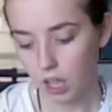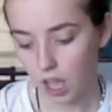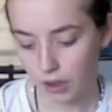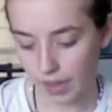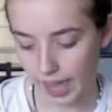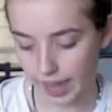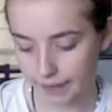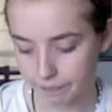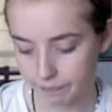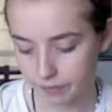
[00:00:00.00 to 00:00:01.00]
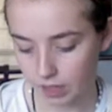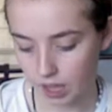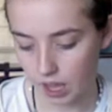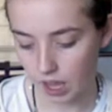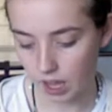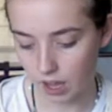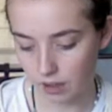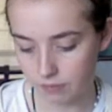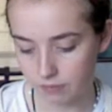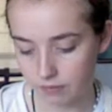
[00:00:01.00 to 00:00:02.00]
Okay,
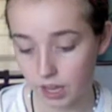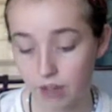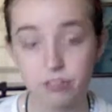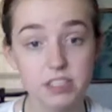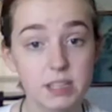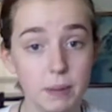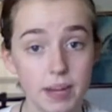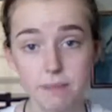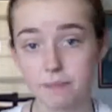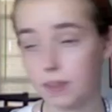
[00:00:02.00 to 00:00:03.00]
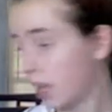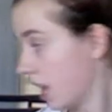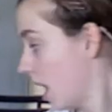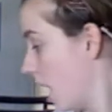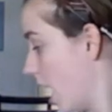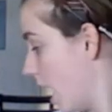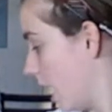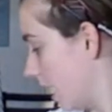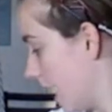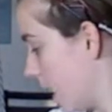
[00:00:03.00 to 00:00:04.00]
now for spinning.
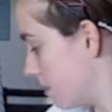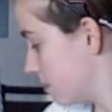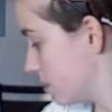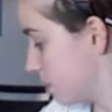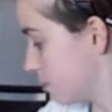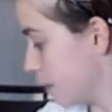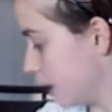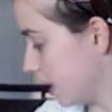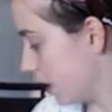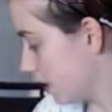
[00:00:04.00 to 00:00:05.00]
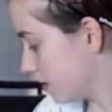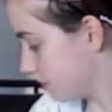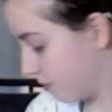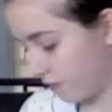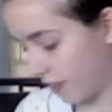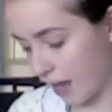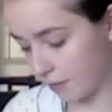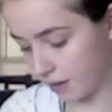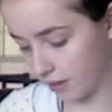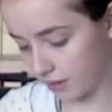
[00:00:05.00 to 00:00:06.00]
I am spinning some
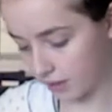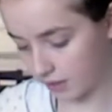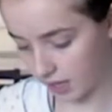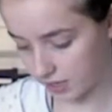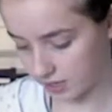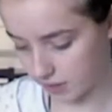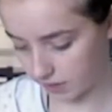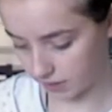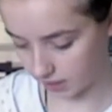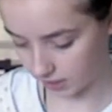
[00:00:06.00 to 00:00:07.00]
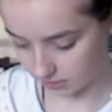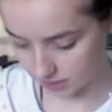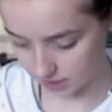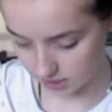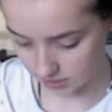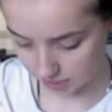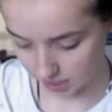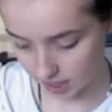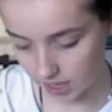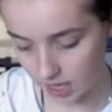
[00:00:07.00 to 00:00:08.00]
fiber that someone gifted to
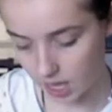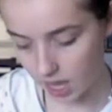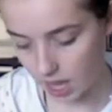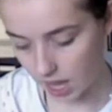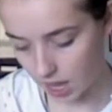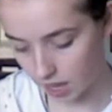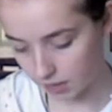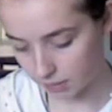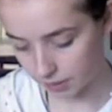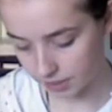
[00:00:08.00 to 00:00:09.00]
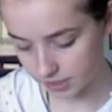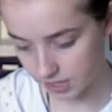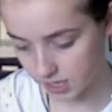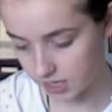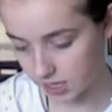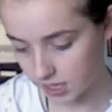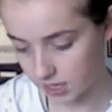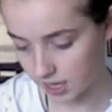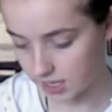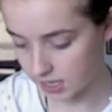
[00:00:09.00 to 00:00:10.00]
me. The person
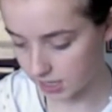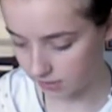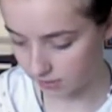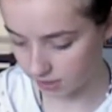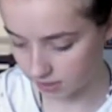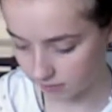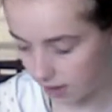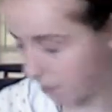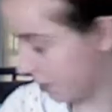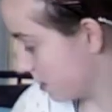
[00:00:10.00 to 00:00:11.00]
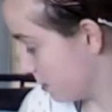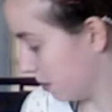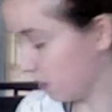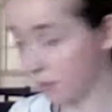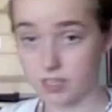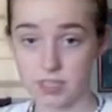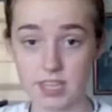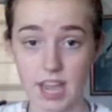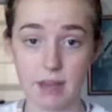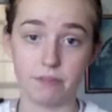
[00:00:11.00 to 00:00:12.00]
that did gift this fiber to me was
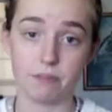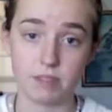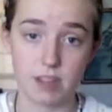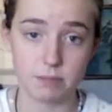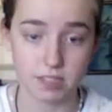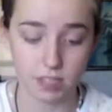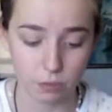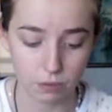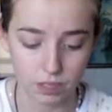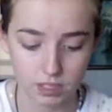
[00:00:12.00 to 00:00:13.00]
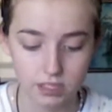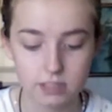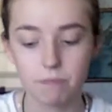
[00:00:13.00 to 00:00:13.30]
Deb from Deb C Quilts.